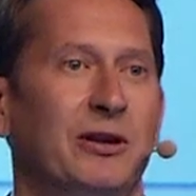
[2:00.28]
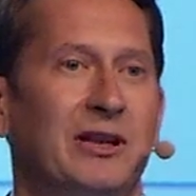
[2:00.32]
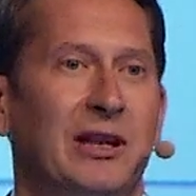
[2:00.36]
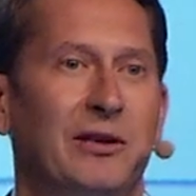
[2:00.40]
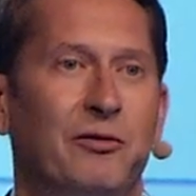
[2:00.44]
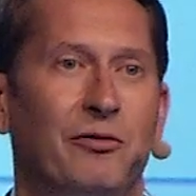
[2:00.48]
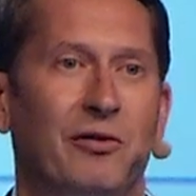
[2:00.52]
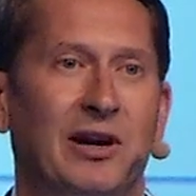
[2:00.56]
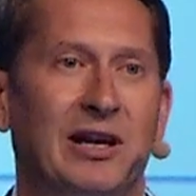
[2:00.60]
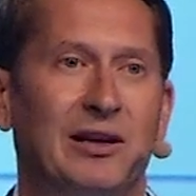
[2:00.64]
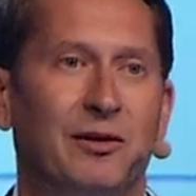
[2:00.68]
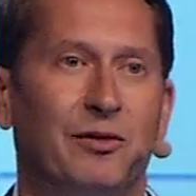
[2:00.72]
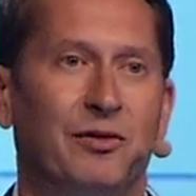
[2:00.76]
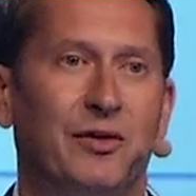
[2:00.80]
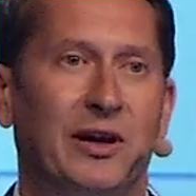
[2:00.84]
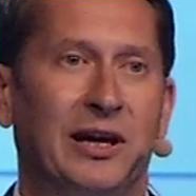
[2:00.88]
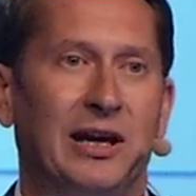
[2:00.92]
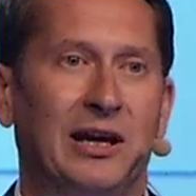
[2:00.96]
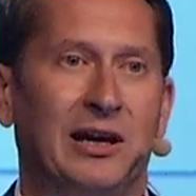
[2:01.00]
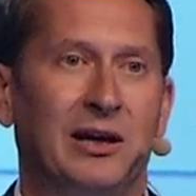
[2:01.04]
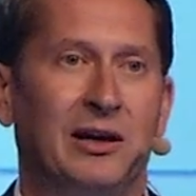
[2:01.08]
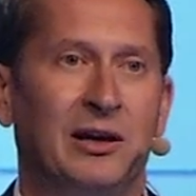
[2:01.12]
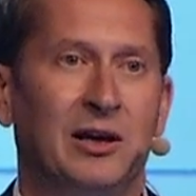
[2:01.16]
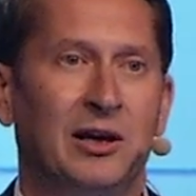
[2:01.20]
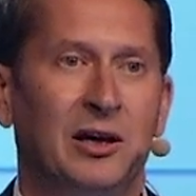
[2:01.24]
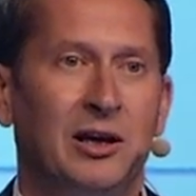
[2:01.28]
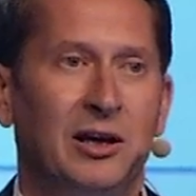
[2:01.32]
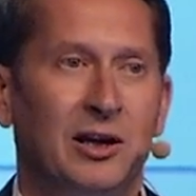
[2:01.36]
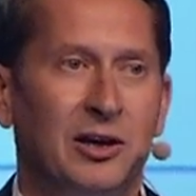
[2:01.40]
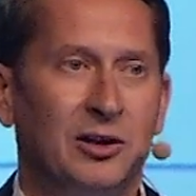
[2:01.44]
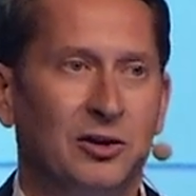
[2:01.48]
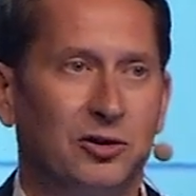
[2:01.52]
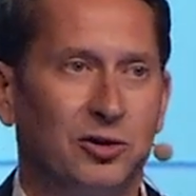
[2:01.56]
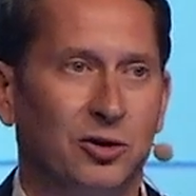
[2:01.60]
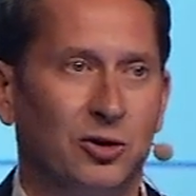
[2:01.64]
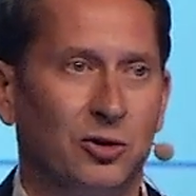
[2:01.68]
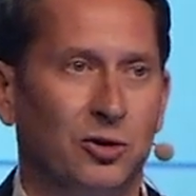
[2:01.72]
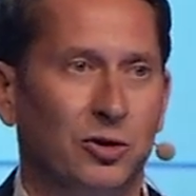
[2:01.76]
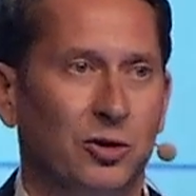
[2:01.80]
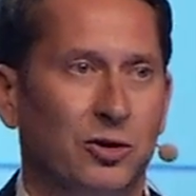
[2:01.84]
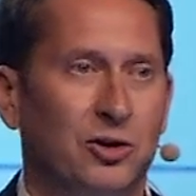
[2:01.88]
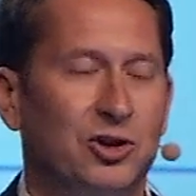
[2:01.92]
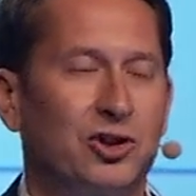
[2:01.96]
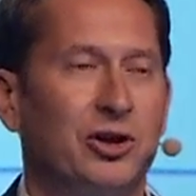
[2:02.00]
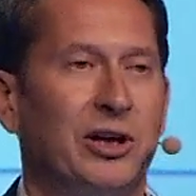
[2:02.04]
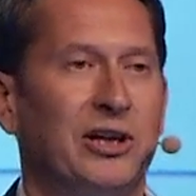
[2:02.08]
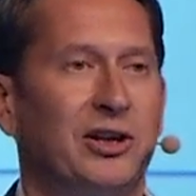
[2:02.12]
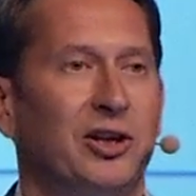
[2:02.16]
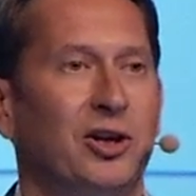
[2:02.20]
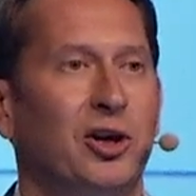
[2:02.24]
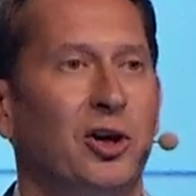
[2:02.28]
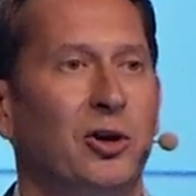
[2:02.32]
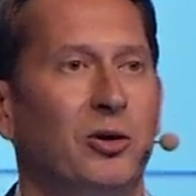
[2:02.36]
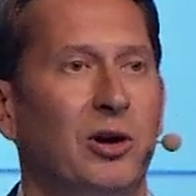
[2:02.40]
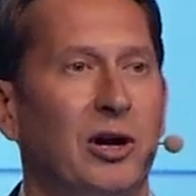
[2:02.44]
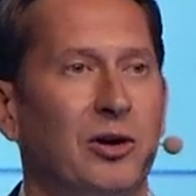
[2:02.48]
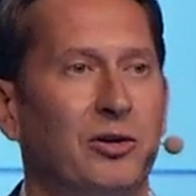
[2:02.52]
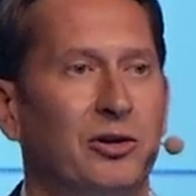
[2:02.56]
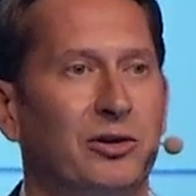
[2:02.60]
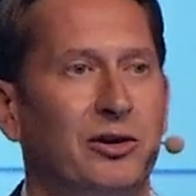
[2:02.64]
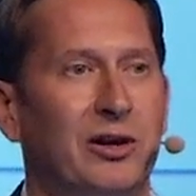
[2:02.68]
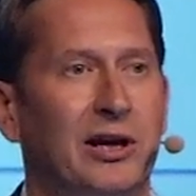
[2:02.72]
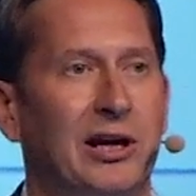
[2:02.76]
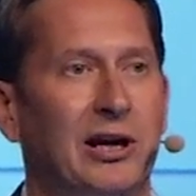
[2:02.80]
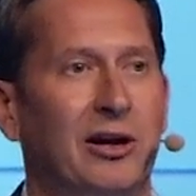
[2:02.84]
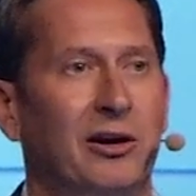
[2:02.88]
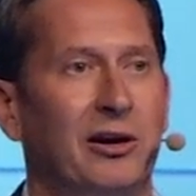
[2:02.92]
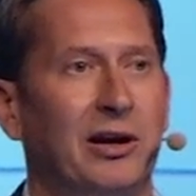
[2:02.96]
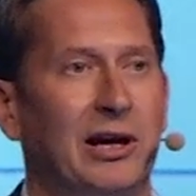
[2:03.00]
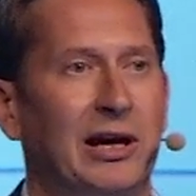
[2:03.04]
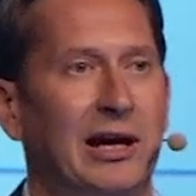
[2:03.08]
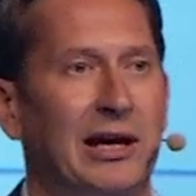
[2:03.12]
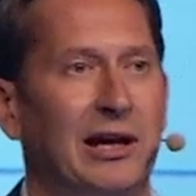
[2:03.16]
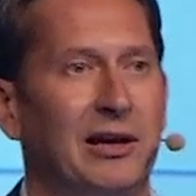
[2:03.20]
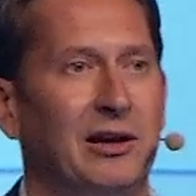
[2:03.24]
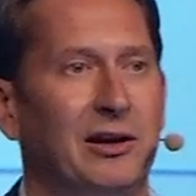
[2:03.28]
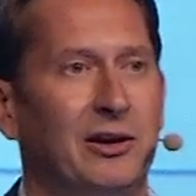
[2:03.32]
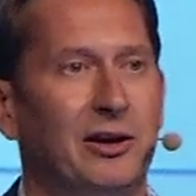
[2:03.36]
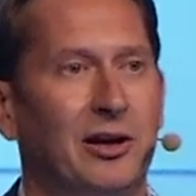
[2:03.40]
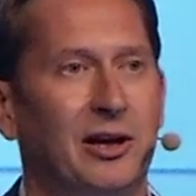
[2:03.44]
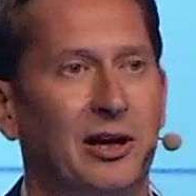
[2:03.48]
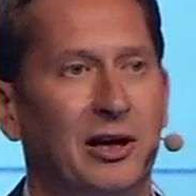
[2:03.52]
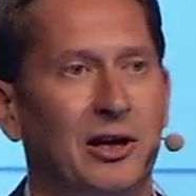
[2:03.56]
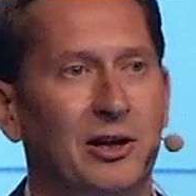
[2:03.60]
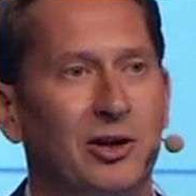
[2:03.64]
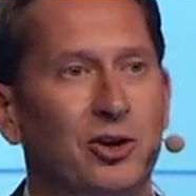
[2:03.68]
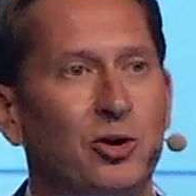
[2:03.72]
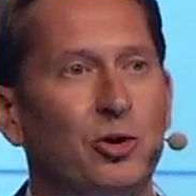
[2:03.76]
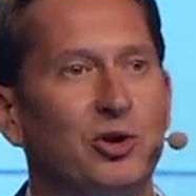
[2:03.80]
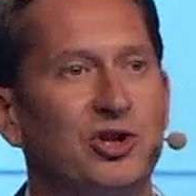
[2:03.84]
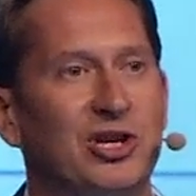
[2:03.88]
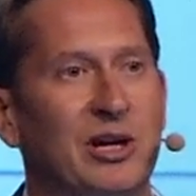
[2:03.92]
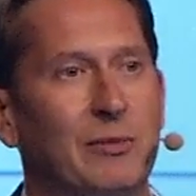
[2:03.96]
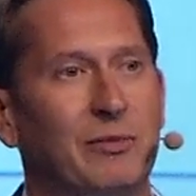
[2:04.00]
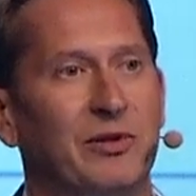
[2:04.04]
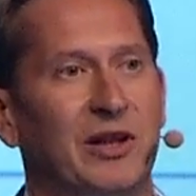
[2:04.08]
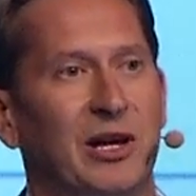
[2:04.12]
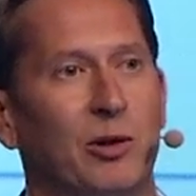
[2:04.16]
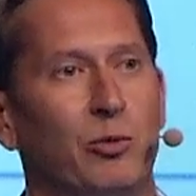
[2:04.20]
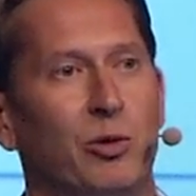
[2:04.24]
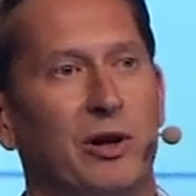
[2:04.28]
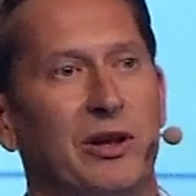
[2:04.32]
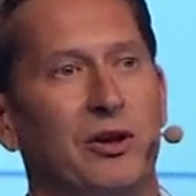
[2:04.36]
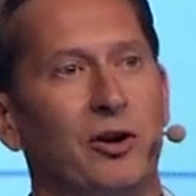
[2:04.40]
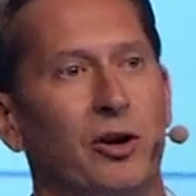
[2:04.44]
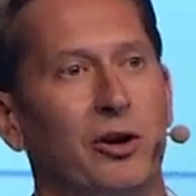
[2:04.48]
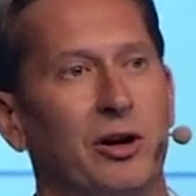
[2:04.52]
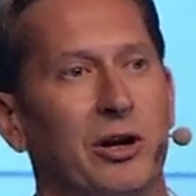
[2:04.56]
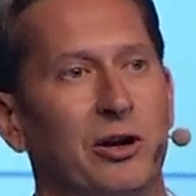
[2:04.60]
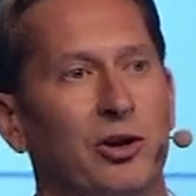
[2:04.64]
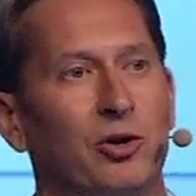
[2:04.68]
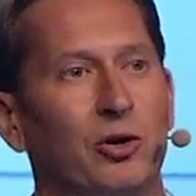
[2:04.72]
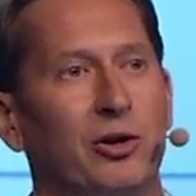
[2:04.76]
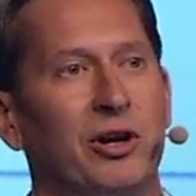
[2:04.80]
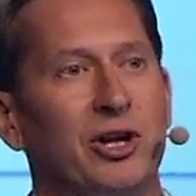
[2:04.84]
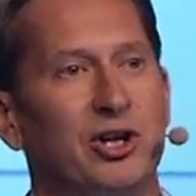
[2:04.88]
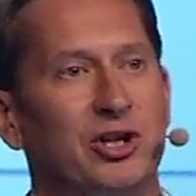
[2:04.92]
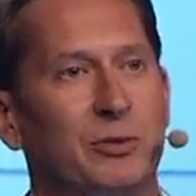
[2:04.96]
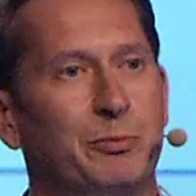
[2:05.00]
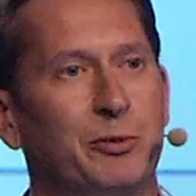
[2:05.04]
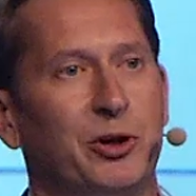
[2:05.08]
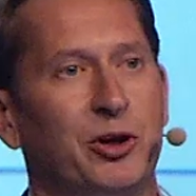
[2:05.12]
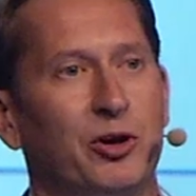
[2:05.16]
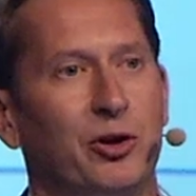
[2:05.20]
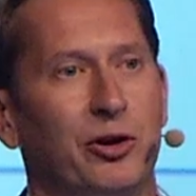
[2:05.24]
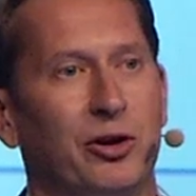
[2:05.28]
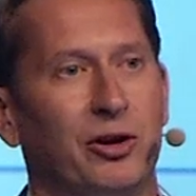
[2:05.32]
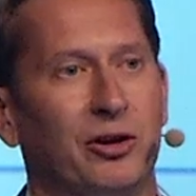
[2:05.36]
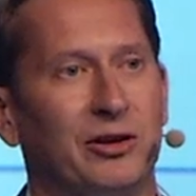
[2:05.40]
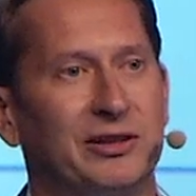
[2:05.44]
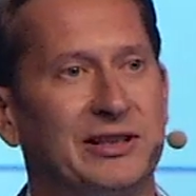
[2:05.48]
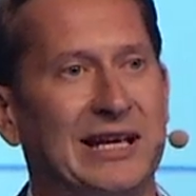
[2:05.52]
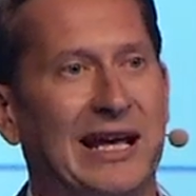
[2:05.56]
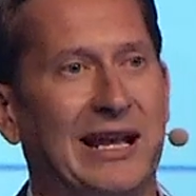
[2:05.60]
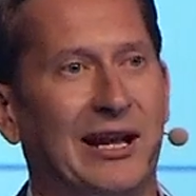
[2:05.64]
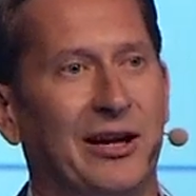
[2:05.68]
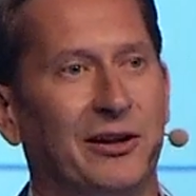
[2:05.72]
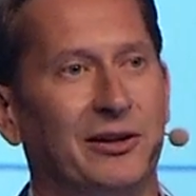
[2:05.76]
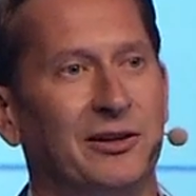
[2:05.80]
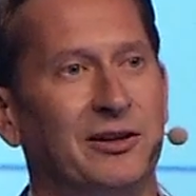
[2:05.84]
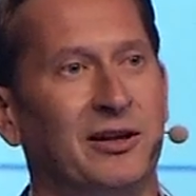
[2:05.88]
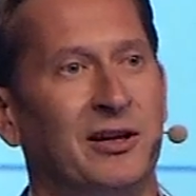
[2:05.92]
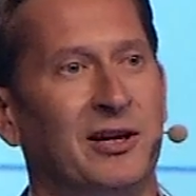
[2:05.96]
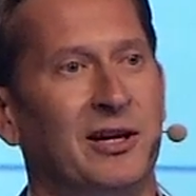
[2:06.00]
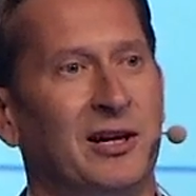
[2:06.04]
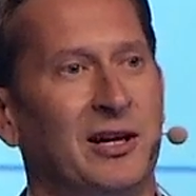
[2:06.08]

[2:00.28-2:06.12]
the right thing to try to go out there and do something with your entrepreneurial talent.